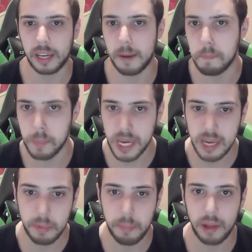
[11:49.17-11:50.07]

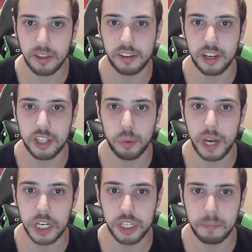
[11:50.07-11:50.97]
meme about the
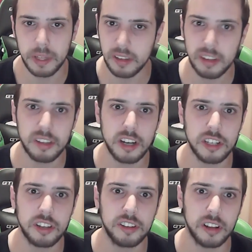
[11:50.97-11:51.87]
situation, but this is such a
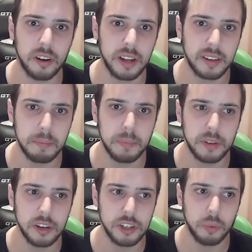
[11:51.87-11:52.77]
serious
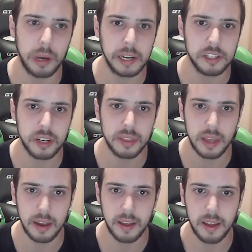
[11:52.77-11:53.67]
situation
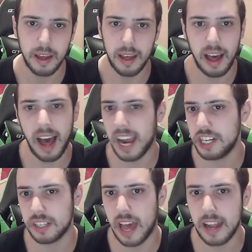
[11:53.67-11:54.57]
that I
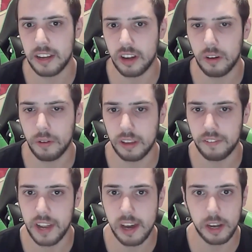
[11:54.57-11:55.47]
just had to tell this
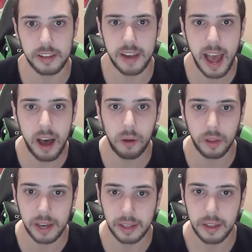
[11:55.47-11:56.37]
video, because now
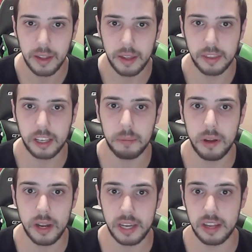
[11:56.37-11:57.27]
like the
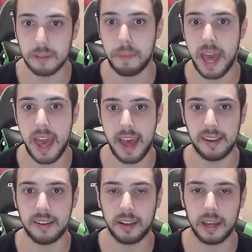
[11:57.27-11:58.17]
community is
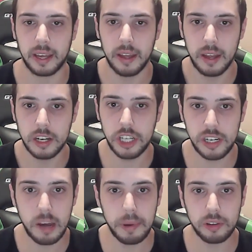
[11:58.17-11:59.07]
pissed. Like
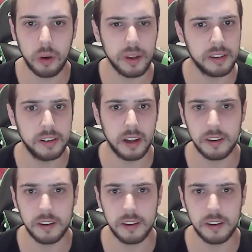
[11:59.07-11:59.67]
GW has always done